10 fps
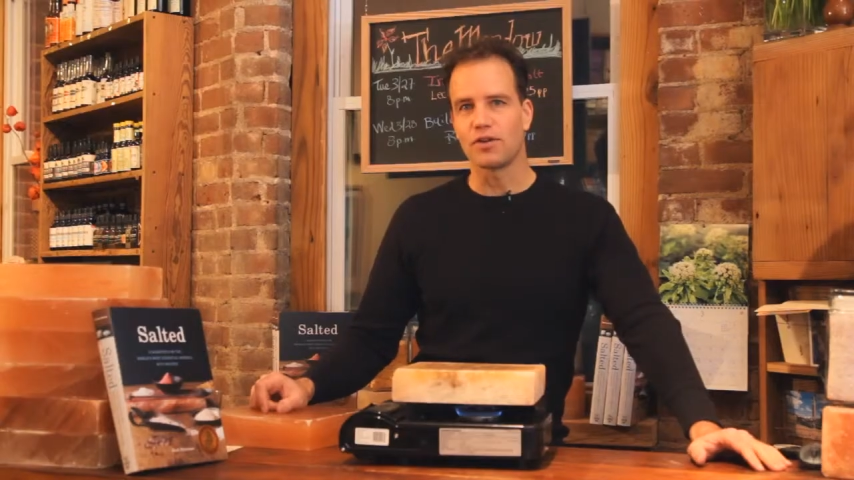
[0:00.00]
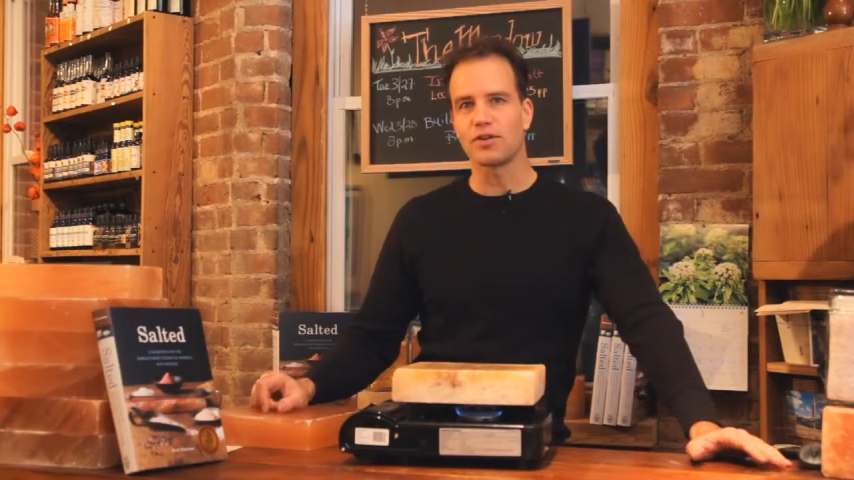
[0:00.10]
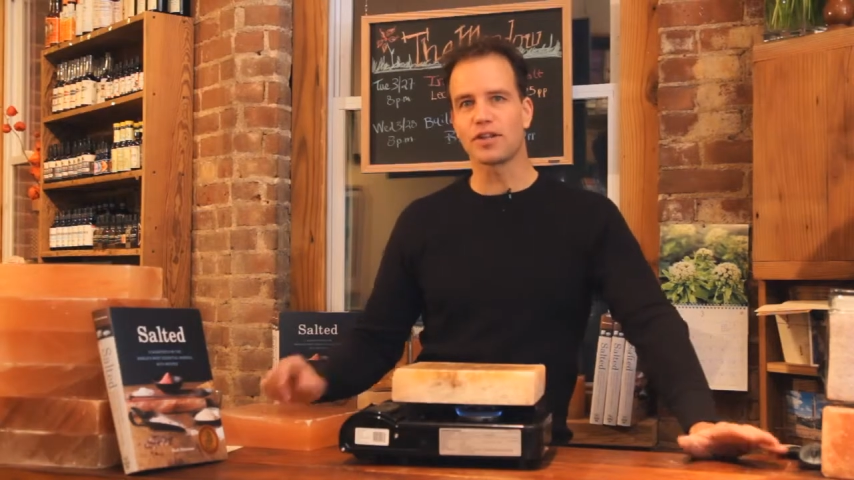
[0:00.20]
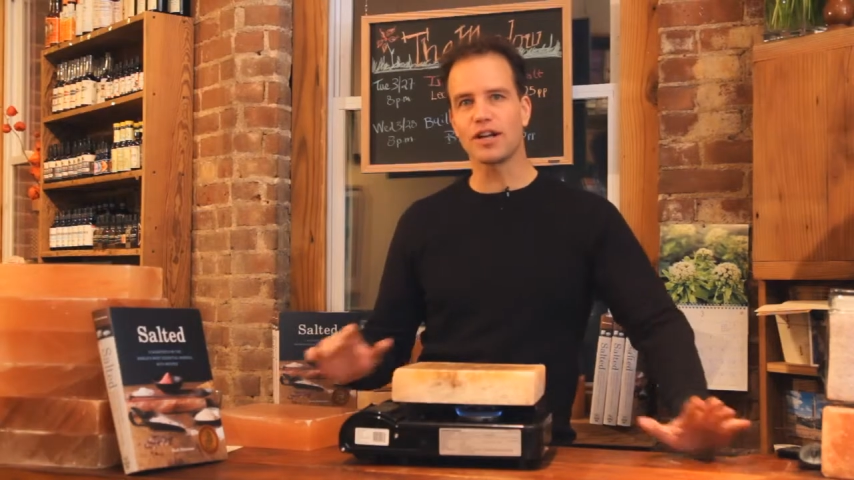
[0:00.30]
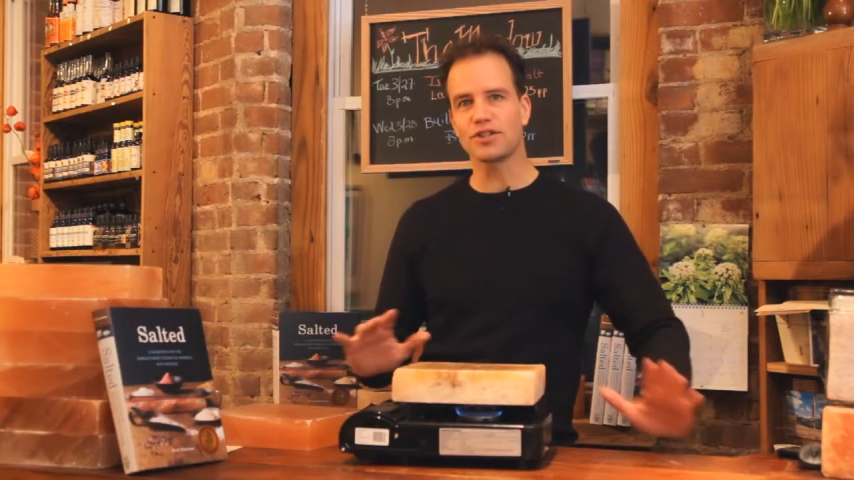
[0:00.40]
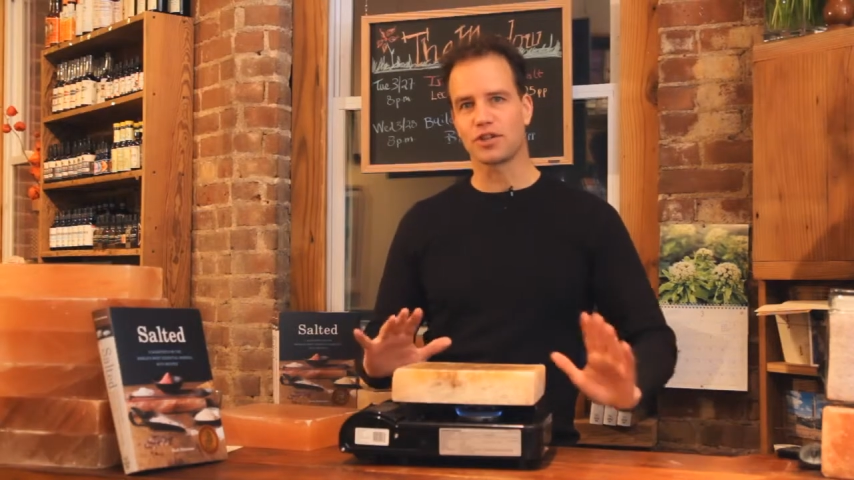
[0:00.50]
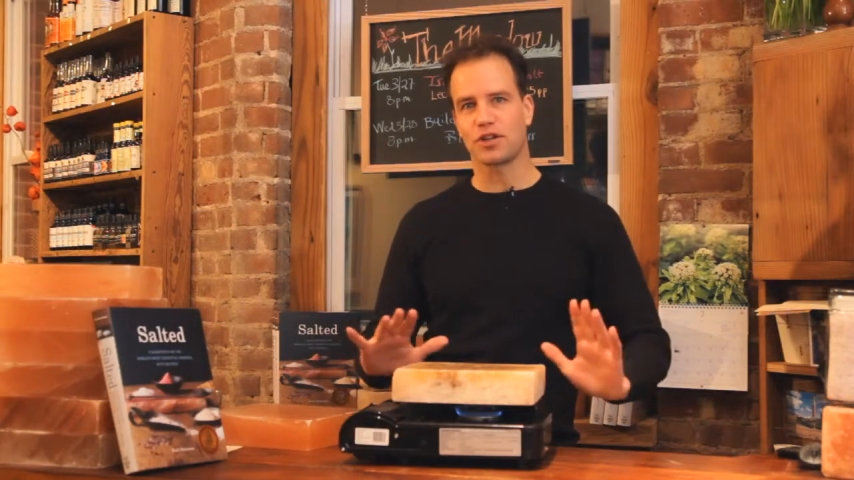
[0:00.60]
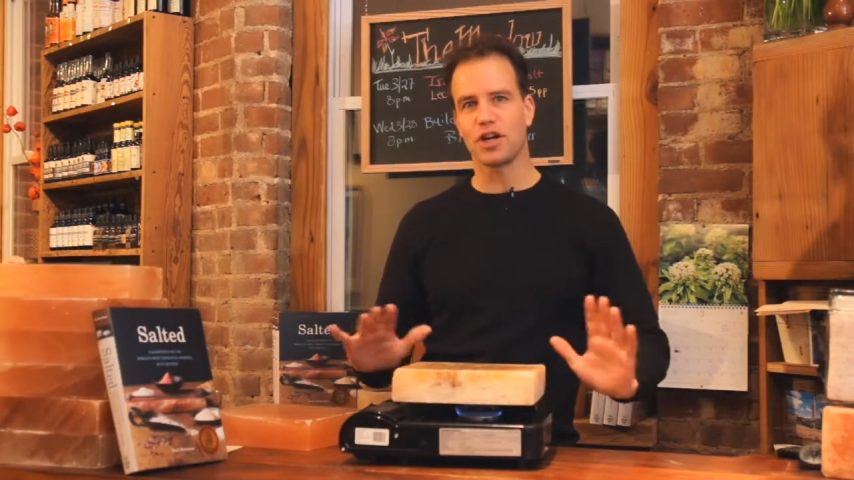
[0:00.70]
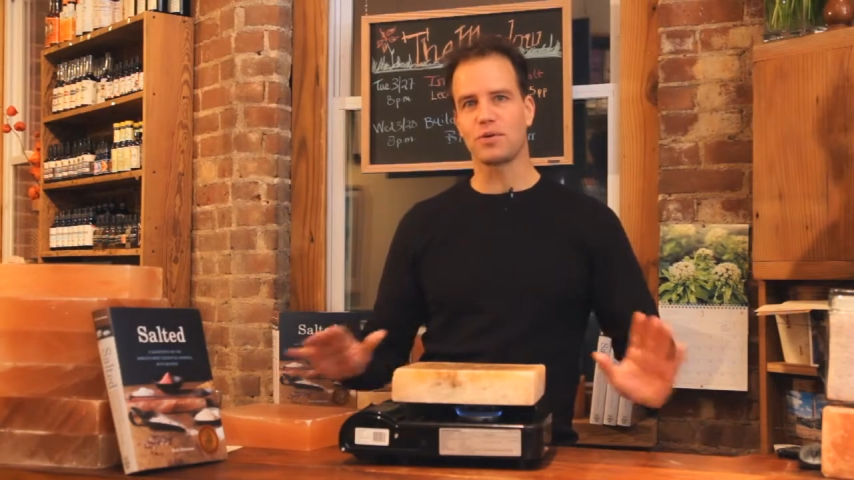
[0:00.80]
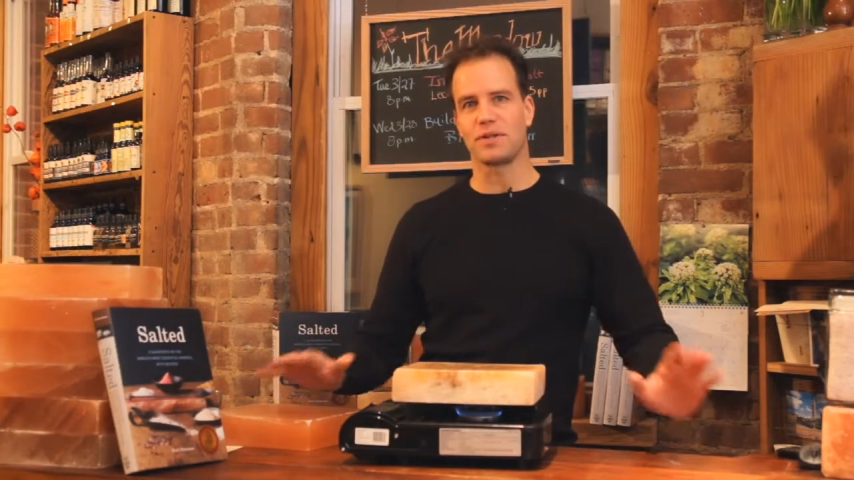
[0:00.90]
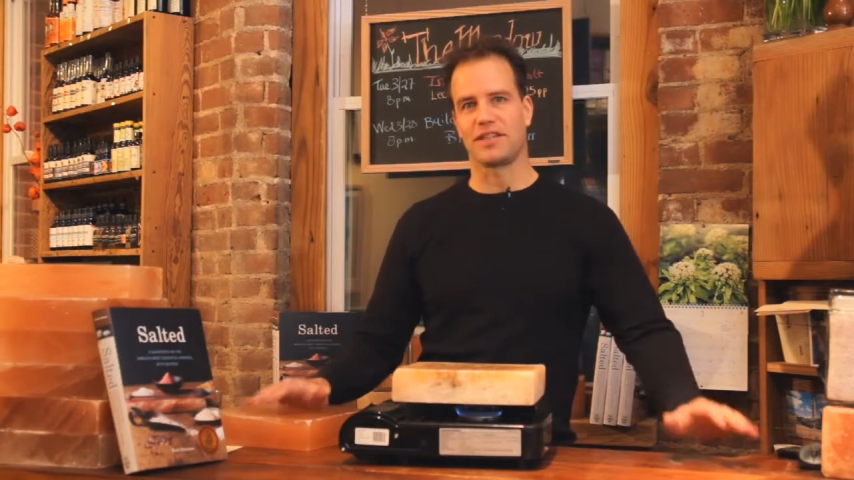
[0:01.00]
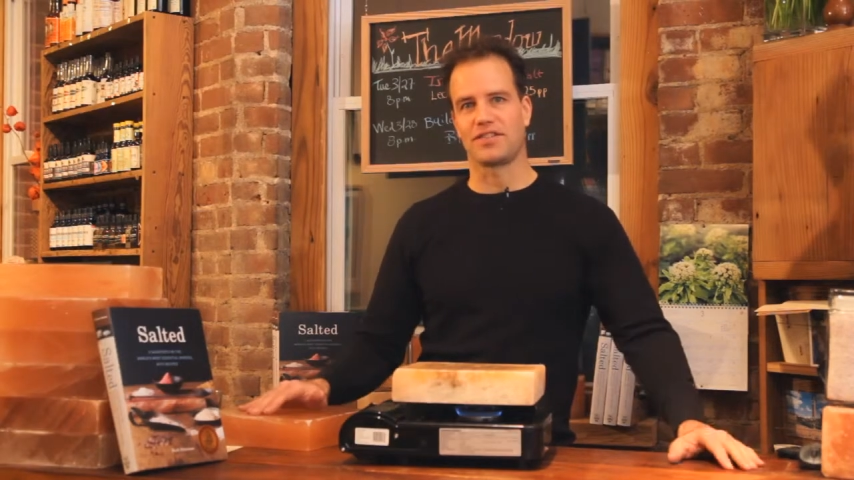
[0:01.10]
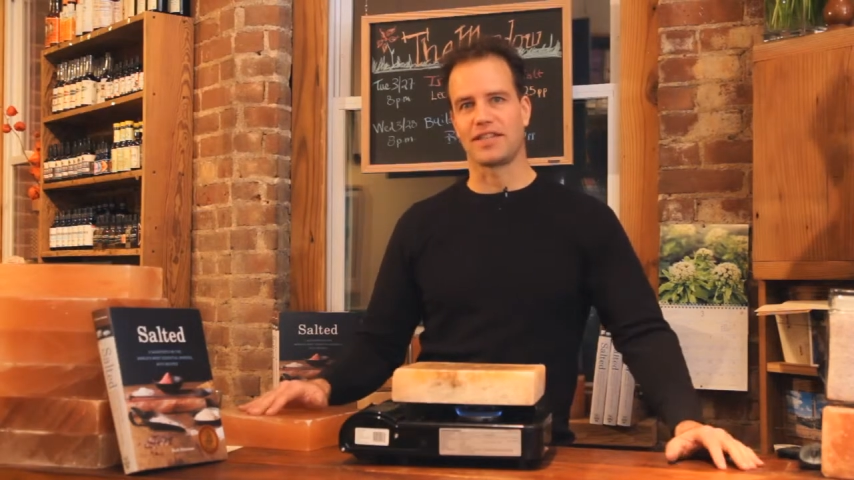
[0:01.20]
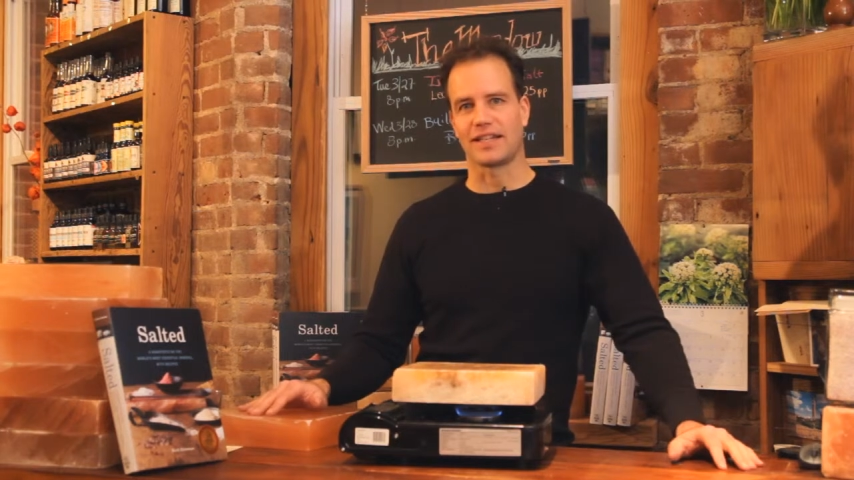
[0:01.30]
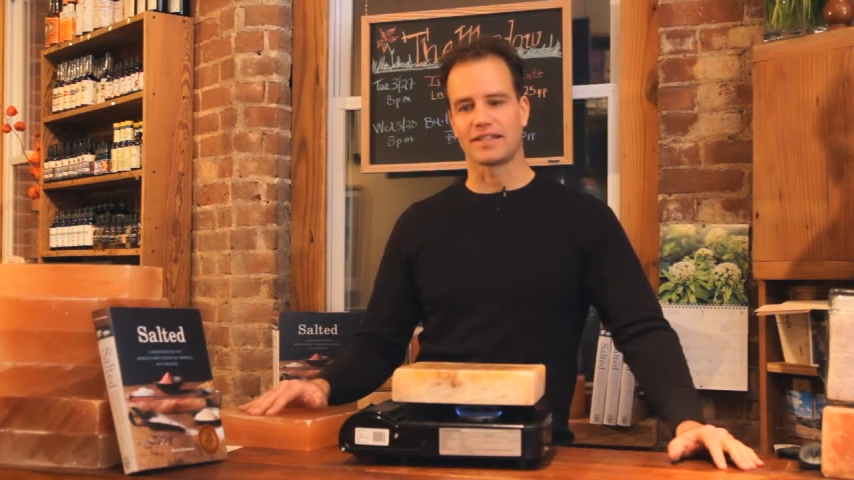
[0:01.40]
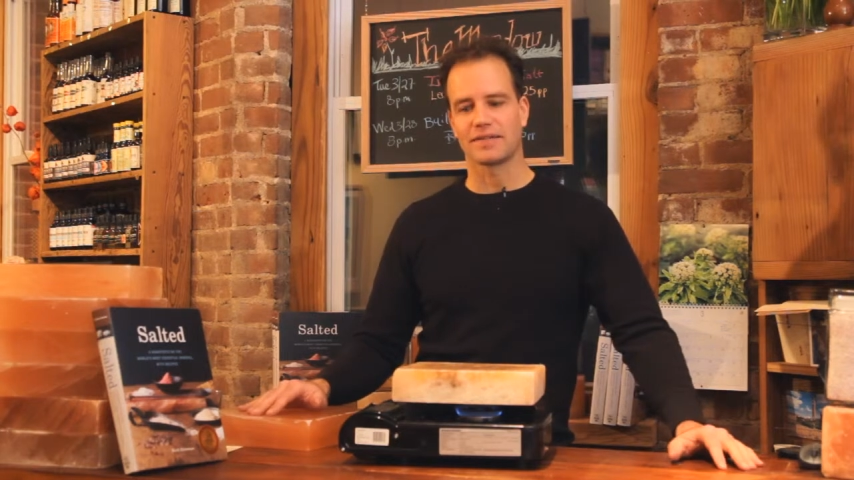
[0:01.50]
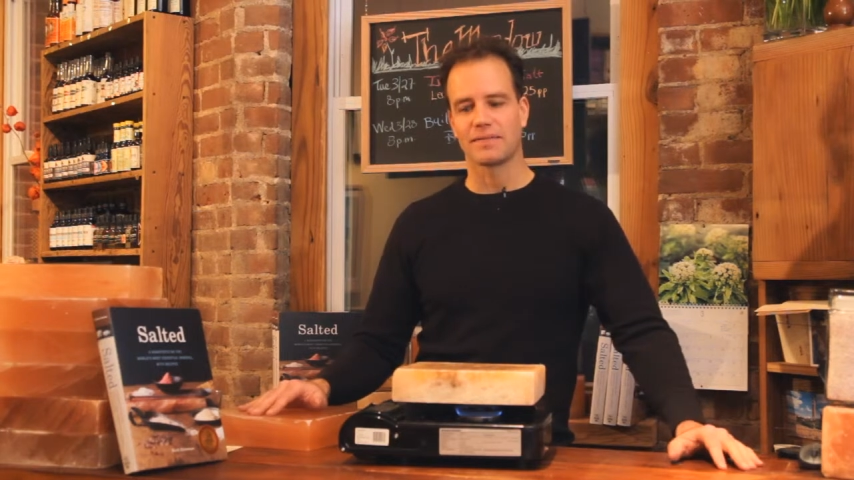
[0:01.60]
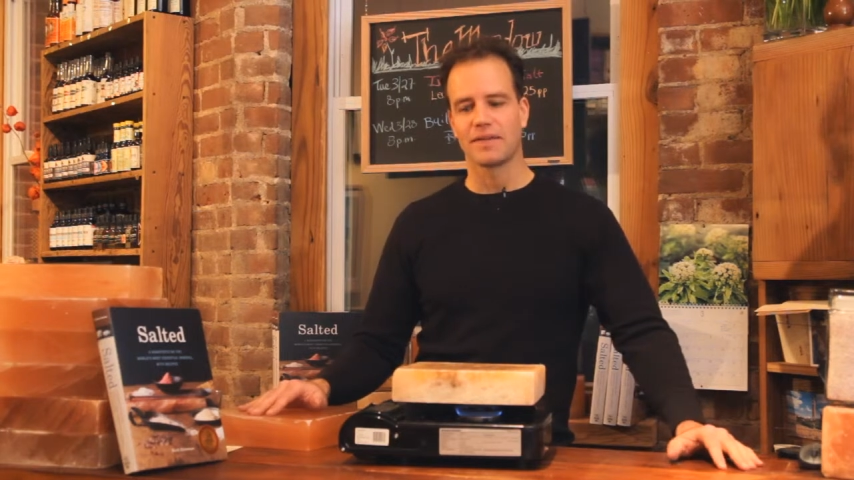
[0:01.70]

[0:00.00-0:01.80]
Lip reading: you can also cook with these things.